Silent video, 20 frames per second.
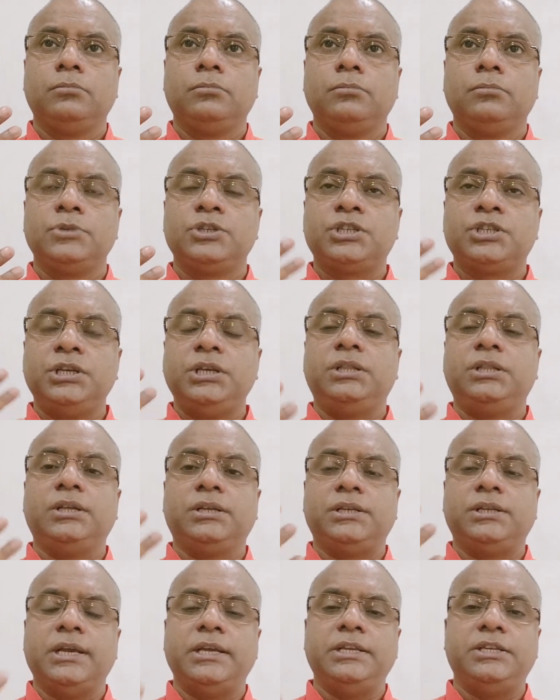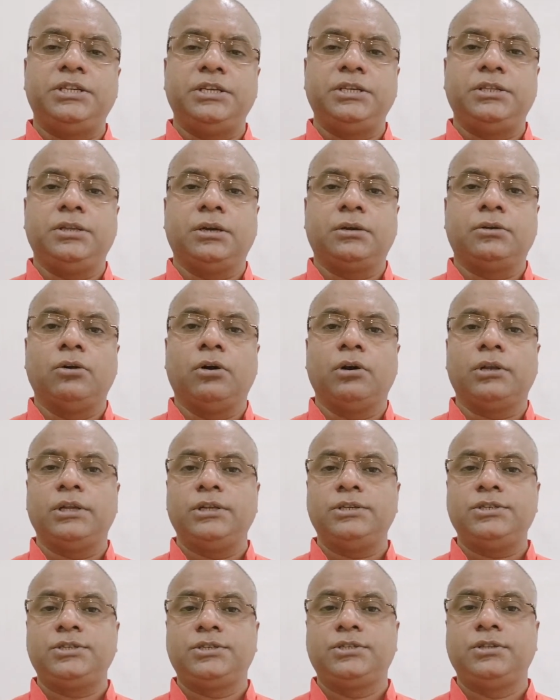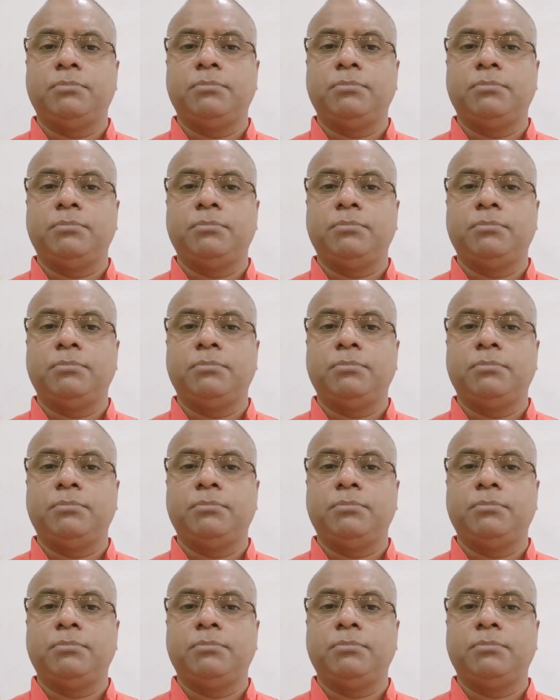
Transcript: see the deity, the goddess, the